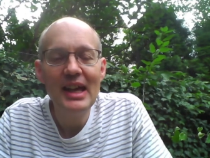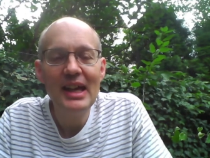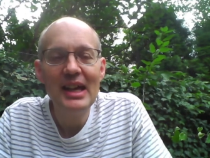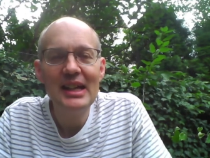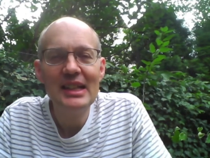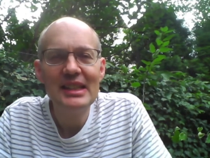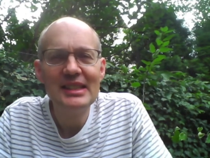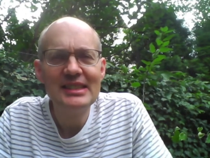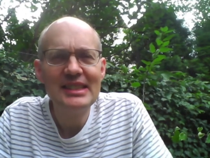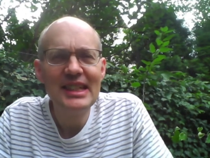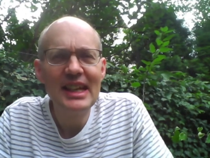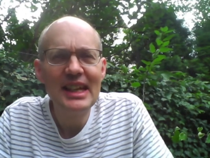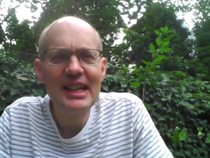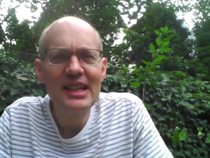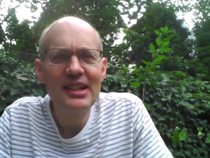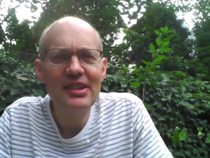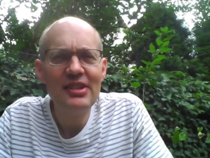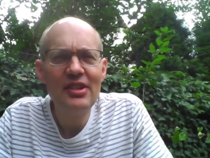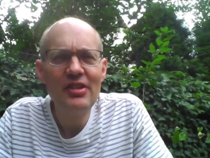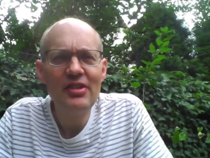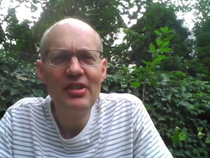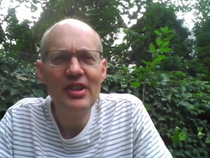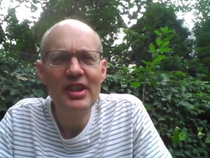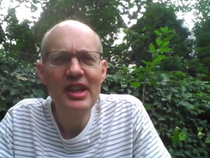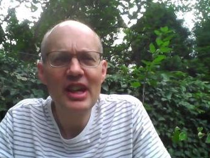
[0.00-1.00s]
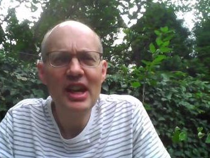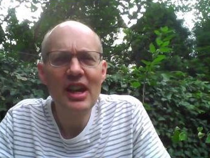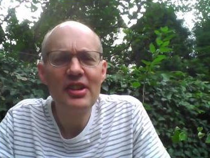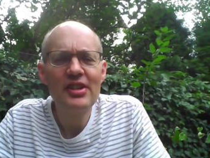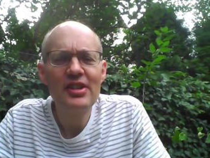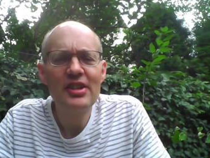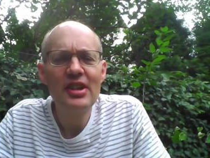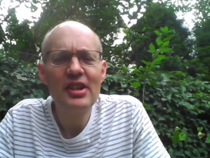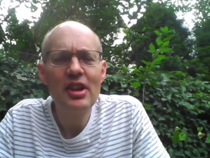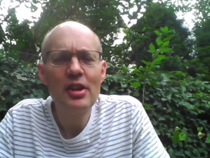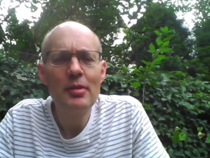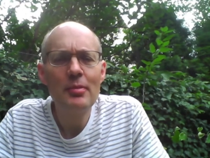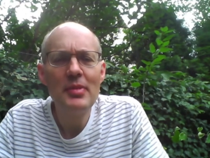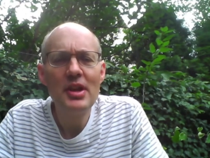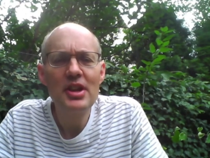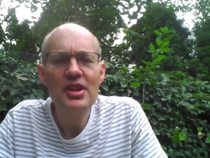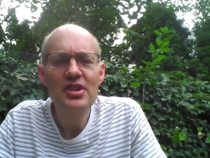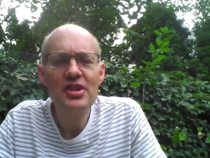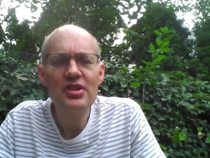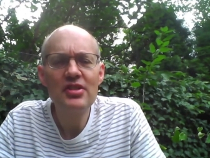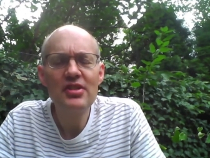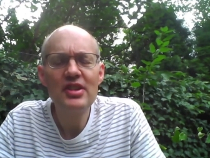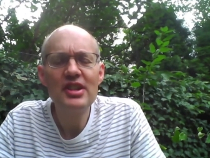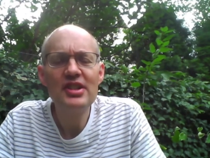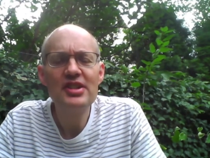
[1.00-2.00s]
Secondly, regarding our
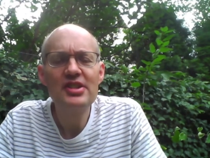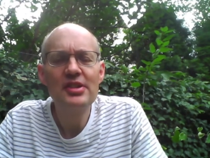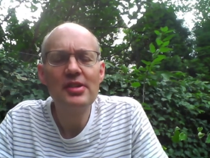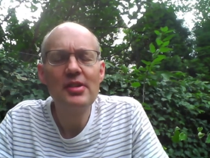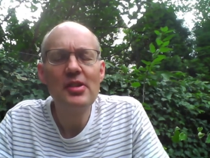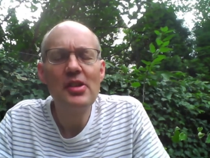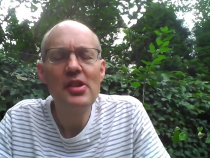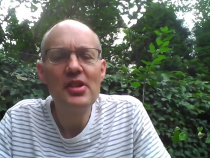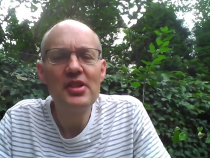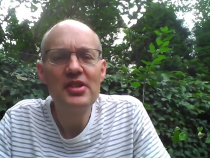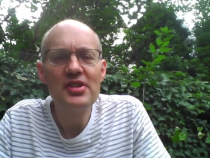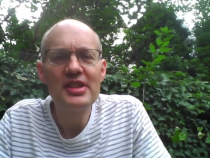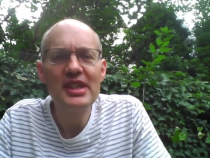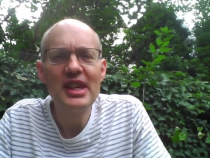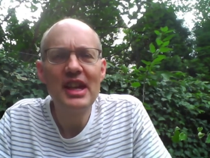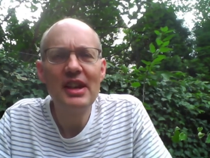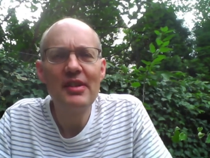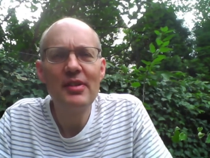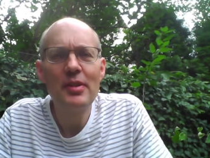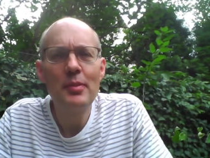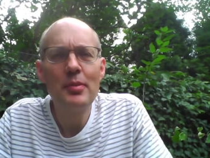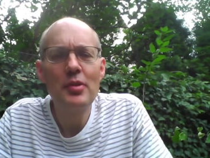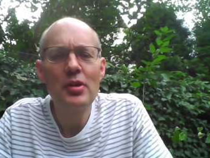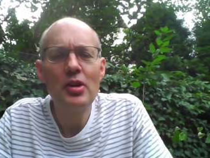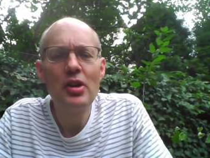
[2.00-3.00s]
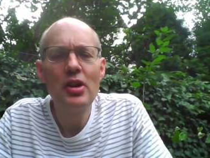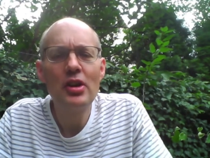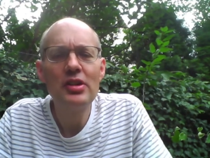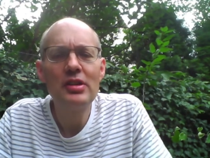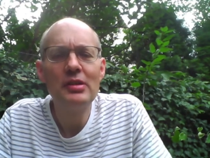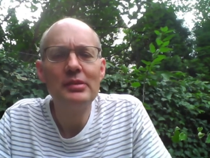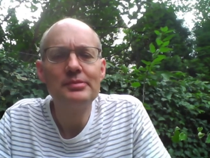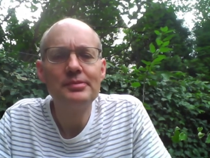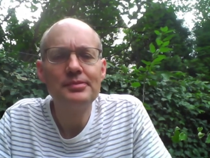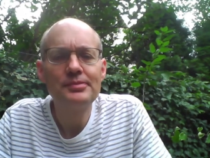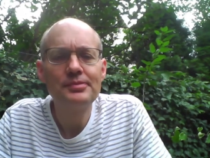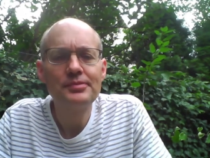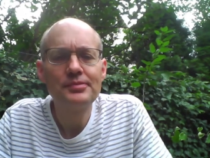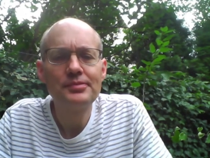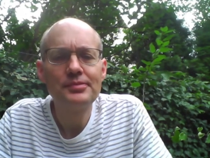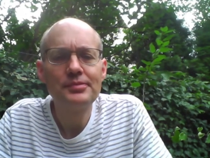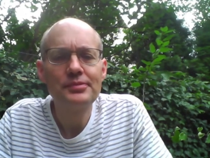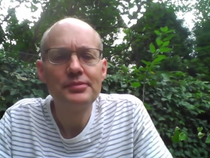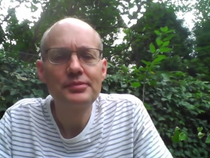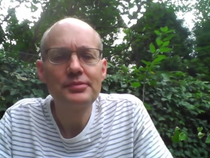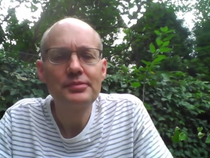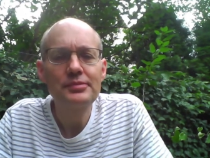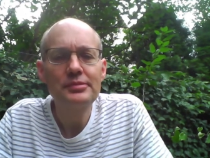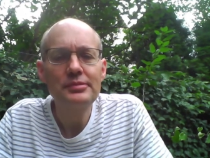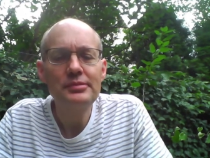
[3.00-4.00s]
missionaries who serve abroad,
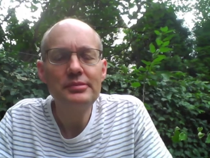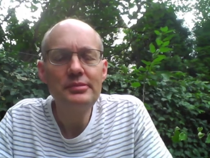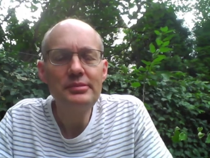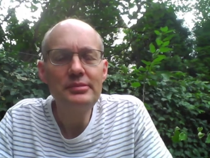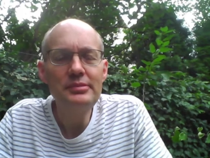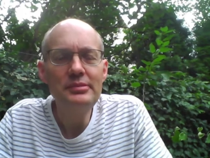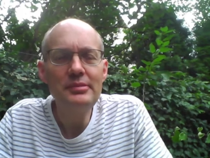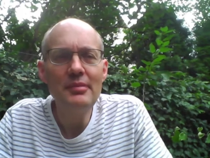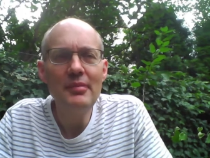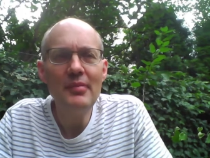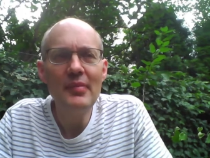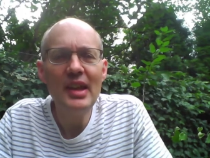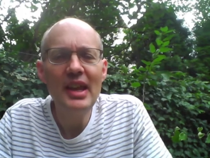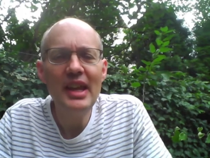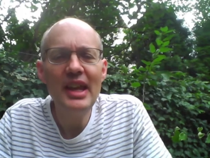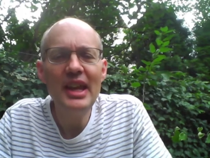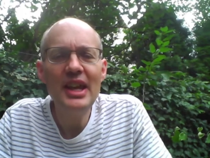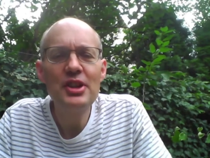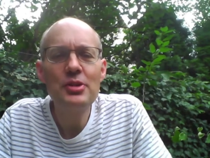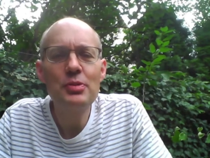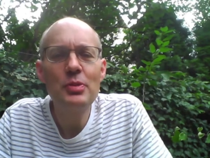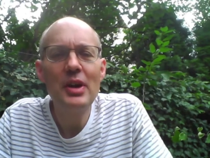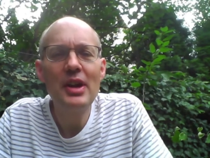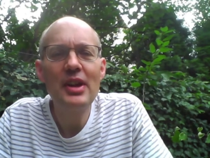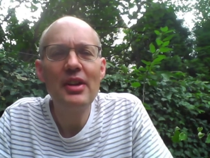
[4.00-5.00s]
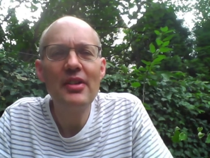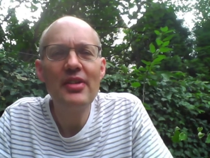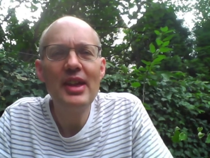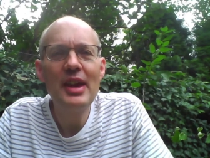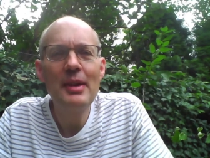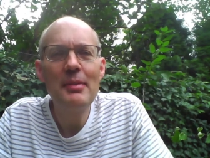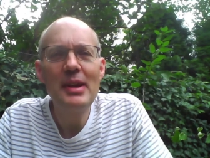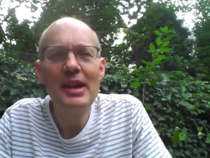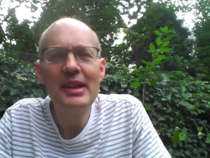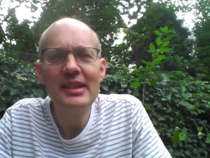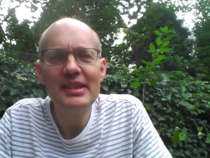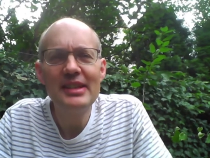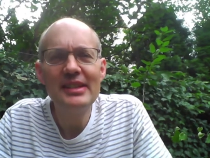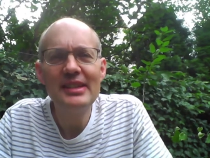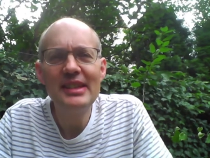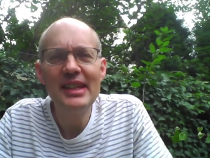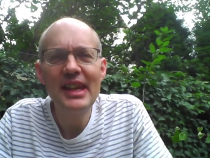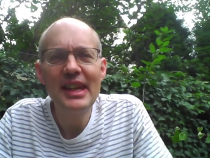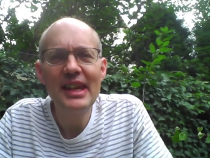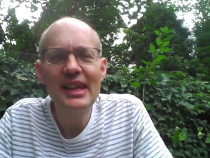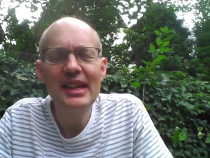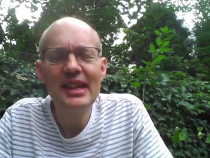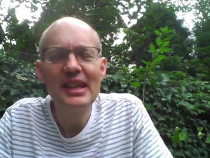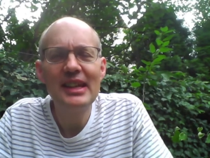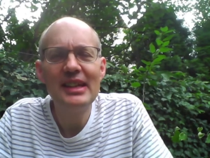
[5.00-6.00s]
each one of them had to
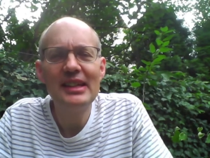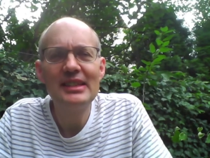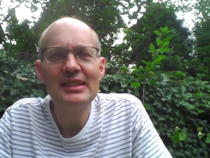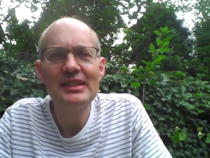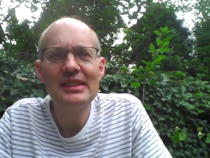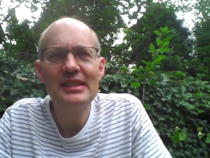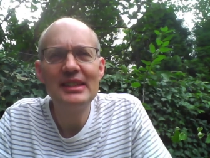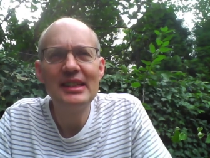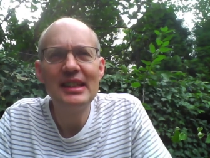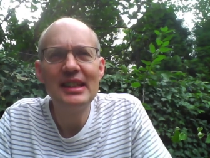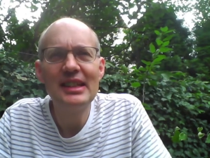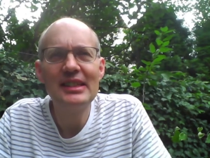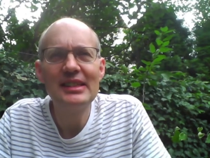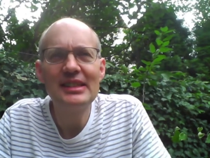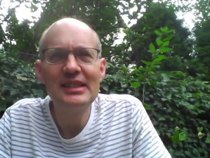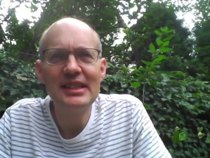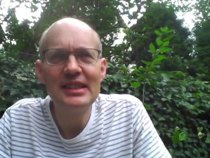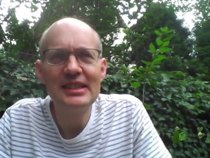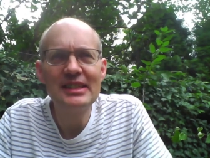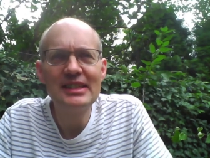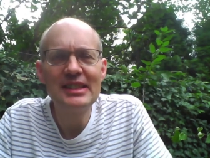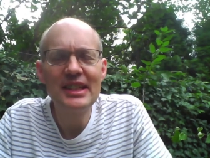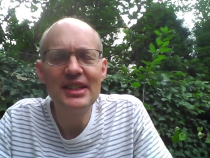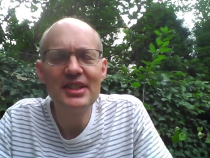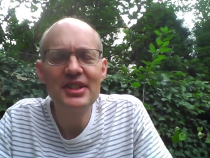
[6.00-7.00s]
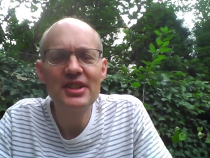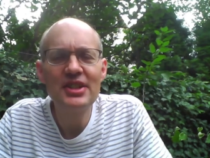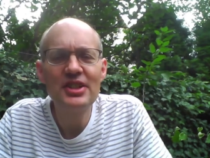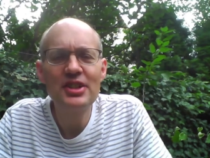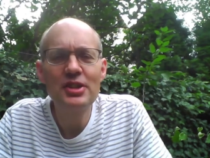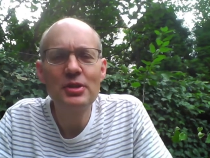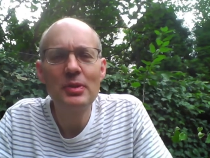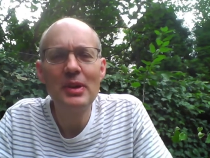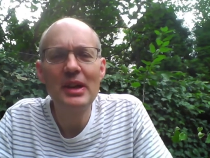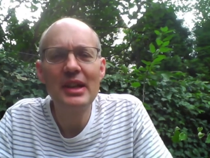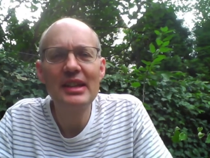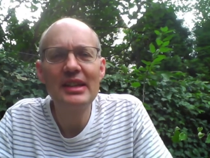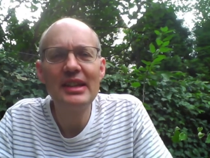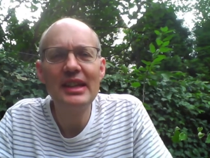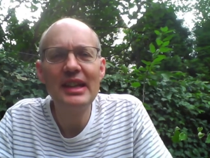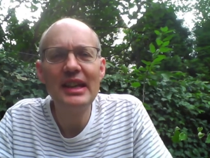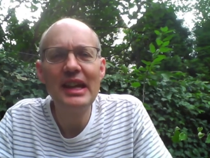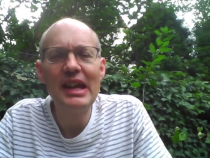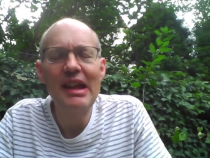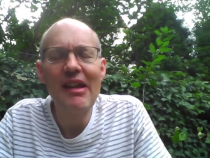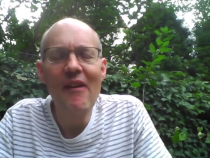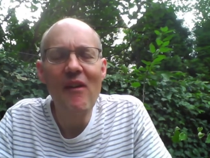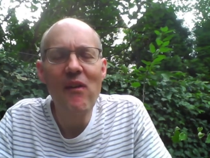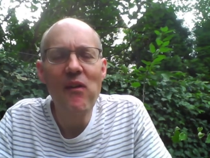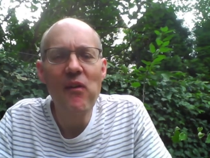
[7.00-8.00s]
take decisions quickly
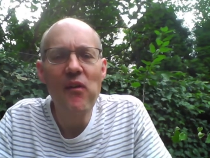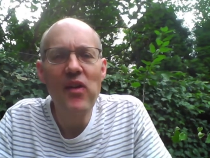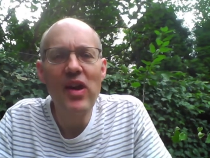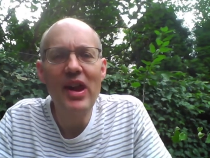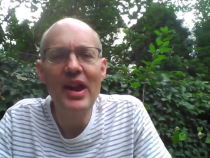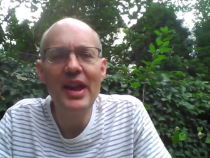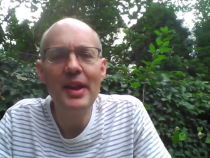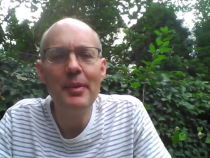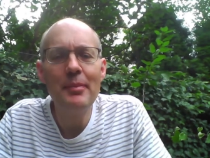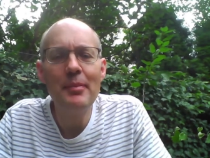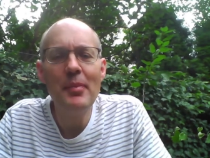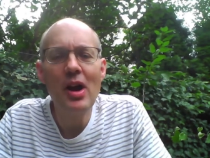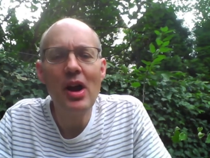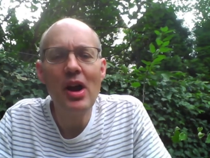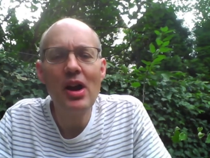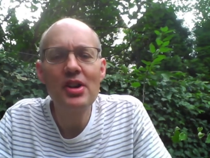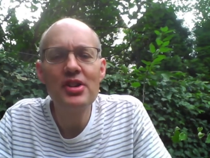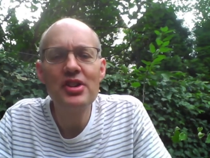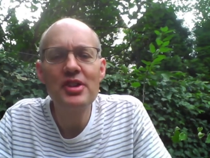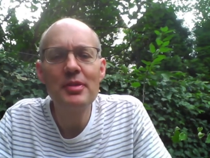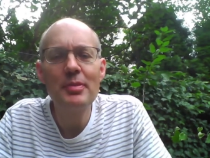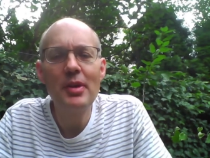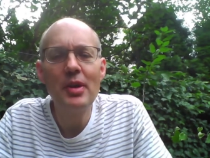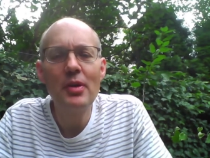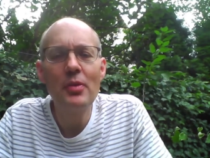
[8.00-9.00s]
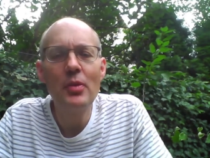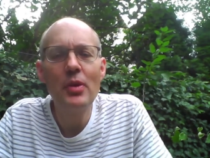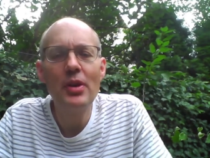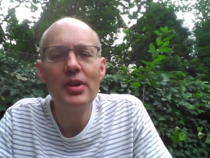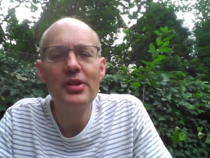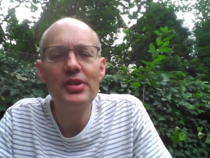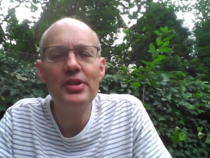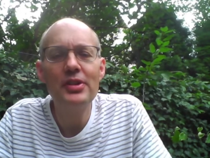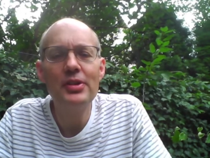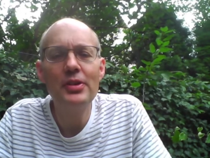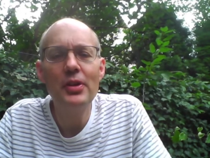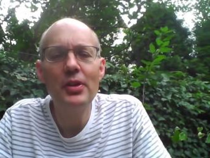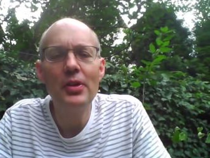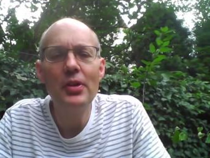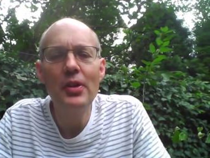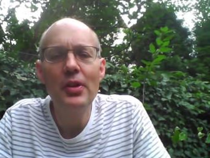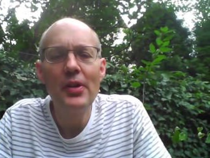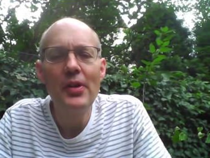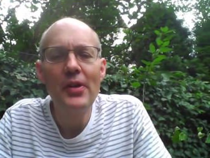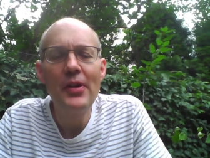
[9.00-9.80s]
in March about what to do.